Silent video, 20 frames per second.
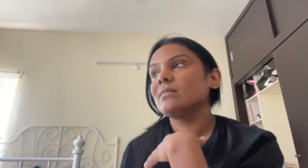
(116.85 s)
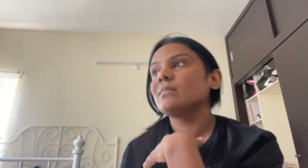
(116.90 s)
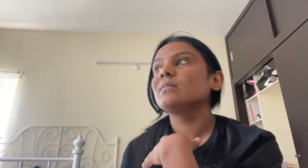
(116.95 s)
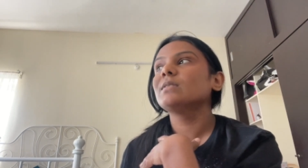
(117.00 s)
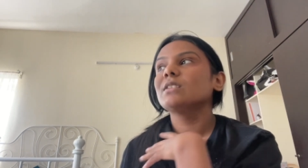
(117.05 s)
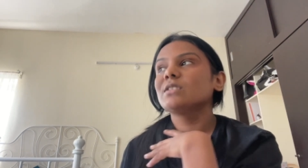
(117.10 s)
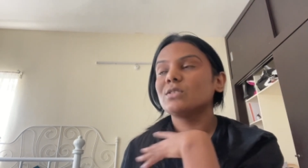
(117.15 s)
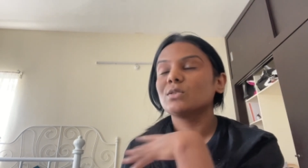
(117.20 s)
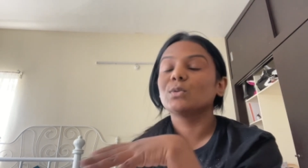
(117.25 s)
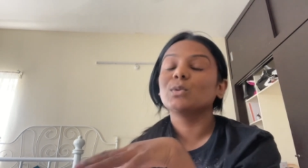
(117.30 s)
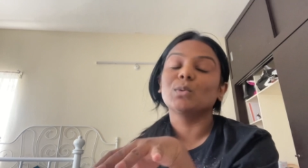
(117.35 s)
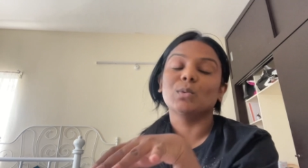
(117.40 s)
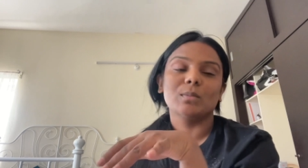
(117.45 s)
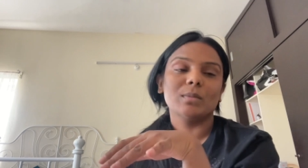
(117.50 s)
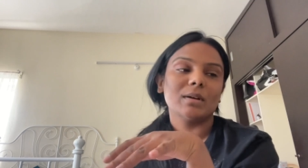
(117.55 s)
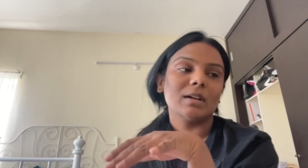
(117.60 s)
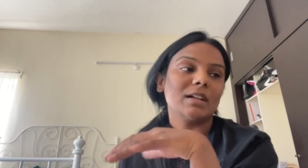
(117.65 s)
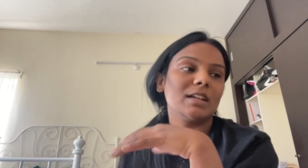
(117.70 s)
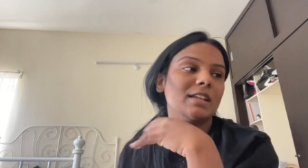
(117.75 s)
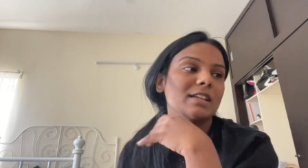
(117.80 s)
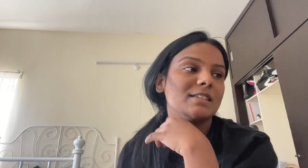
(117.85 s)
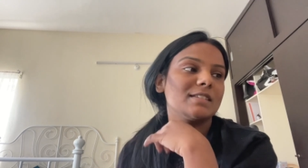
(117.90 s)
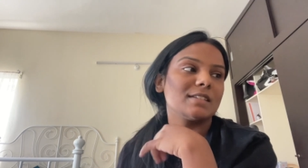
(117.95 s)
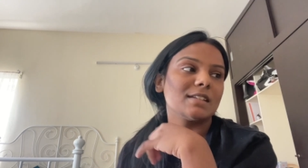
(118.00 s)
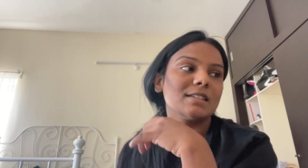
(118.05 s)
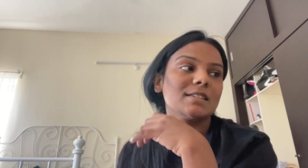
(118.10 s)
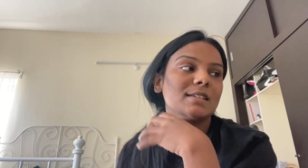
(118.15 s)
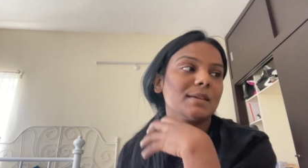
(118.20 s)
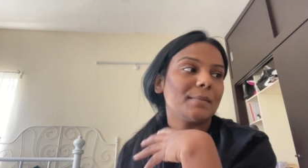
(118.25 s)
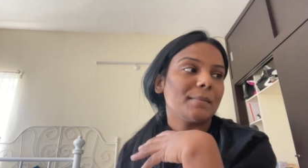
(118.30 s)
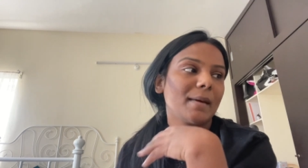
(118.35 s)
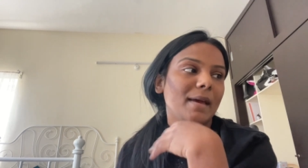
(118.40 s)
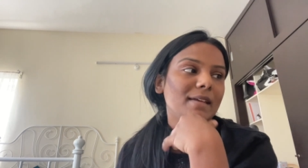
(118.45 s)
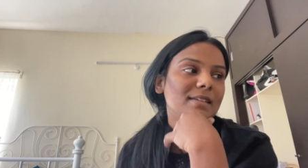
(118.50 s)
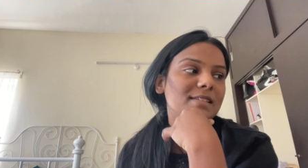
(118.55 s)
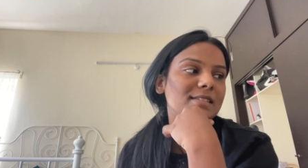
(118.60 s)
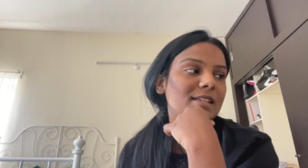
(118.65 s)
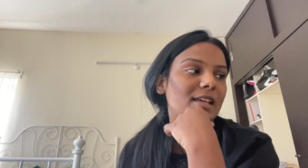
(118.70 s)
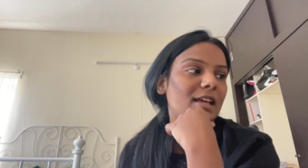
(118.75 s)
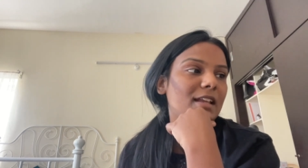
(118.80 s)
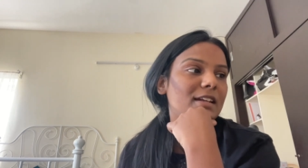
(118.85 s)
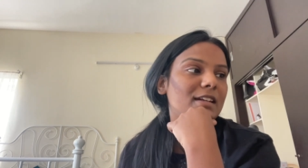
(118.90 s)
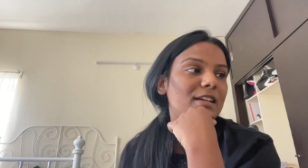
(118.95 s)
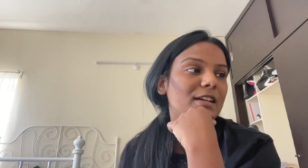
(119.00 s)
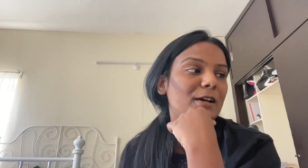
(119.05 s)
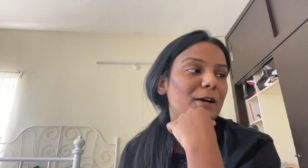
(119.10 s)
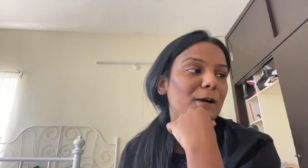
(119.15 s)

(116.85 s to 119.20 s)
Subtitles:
This room at least is a mess, and